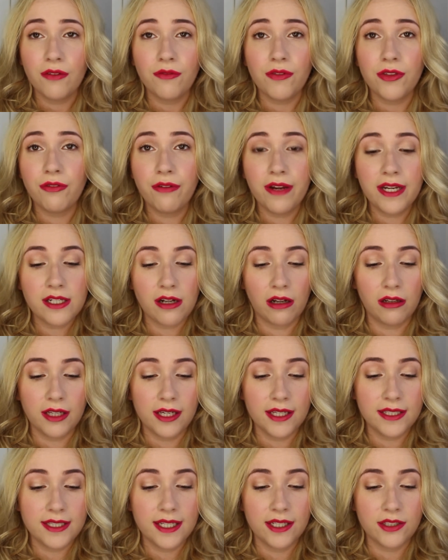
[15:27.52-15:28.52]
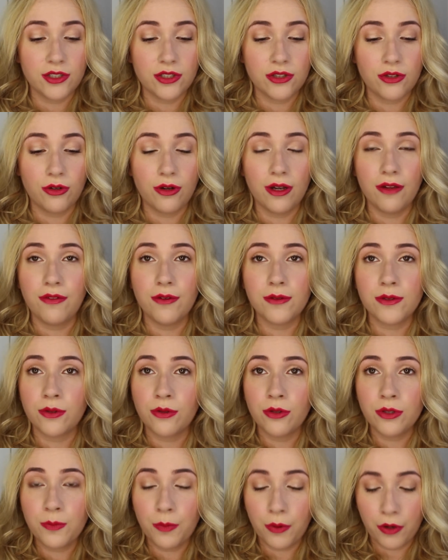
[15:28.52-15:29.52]
for $3 I just thought if it was
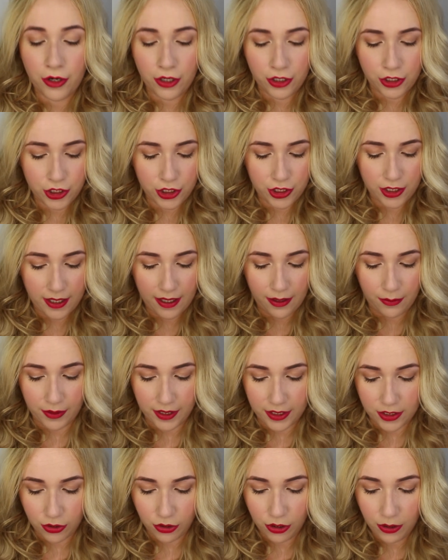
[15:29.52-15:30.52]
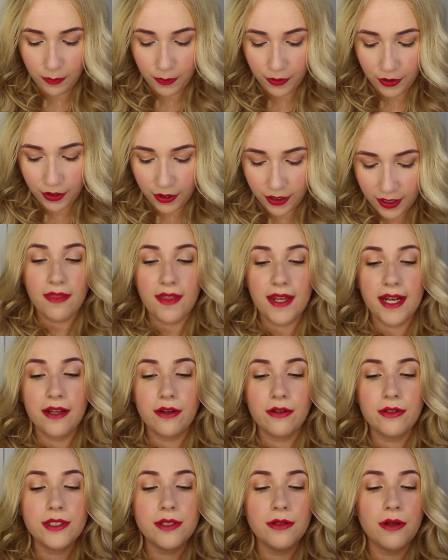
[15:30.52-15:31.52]
a good brush I wanted a couple. And then I
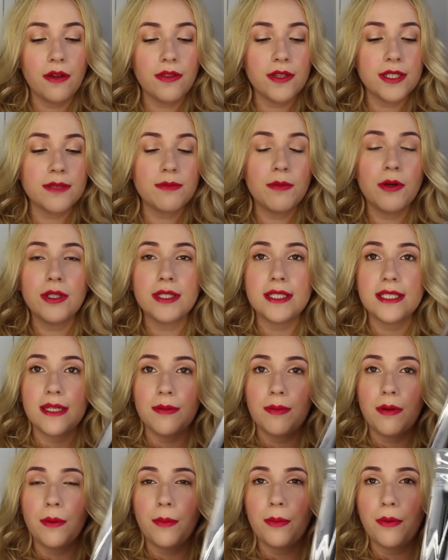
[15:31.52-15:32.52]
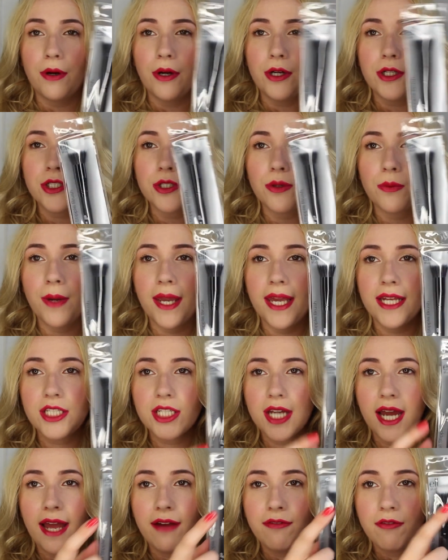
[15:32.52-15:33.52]
also got the small stipple brush,
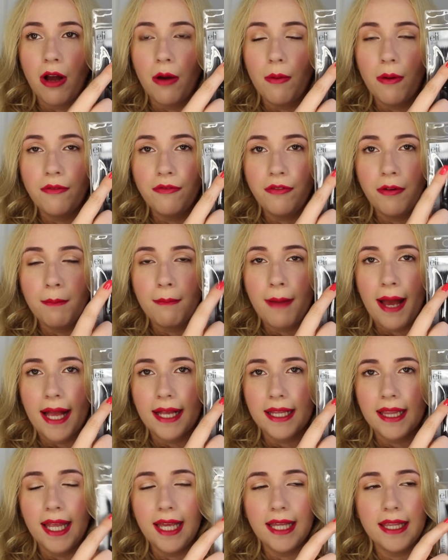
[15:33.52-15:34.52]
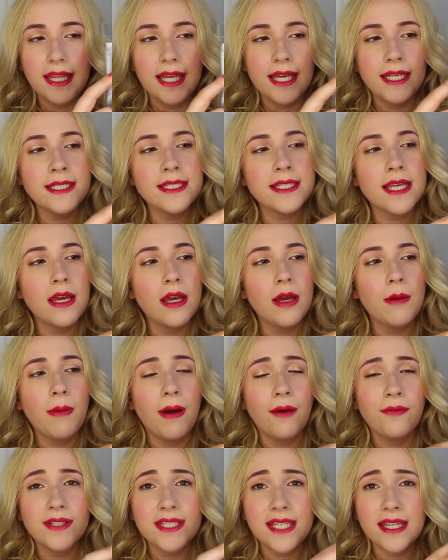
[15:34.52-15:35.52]
which I've got one from MAC like this.
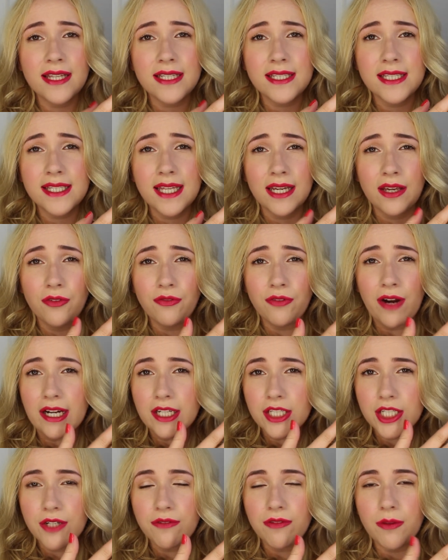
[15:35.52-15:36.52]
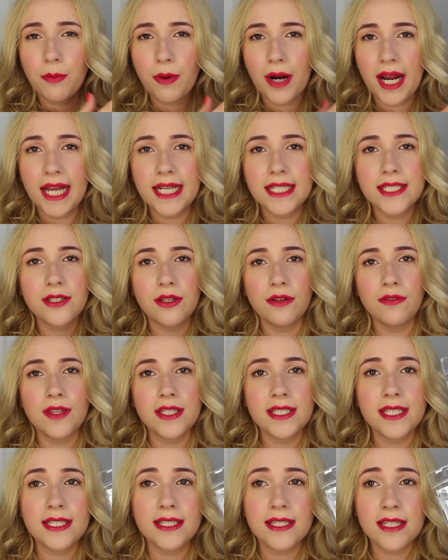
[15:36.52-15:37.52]
Obviously this is like a fraction of the price, so if
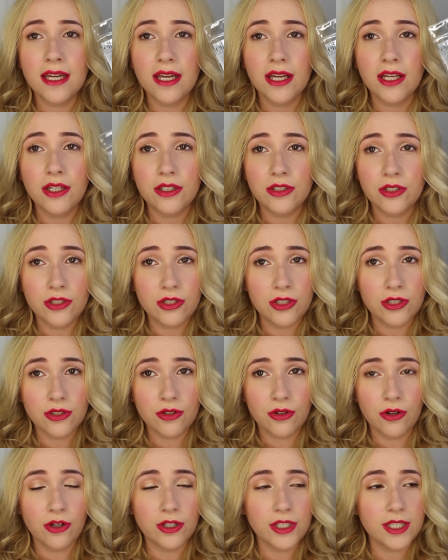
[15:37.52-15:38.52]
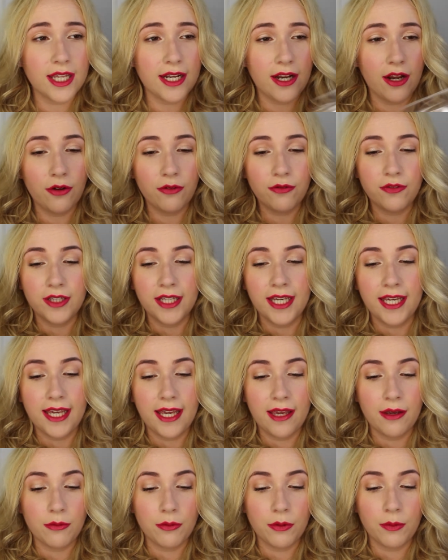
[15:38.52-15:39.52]
this is just as good, then hopefully
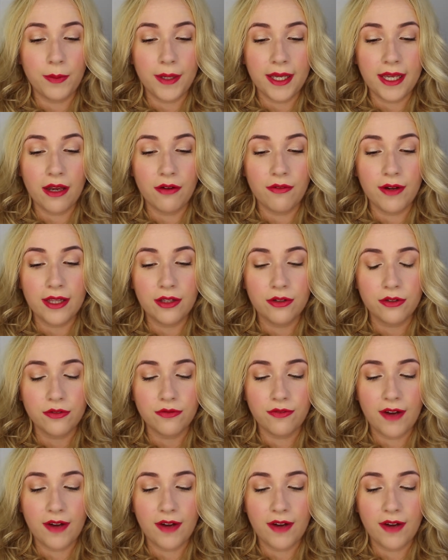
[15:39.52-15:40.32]
it will be a really good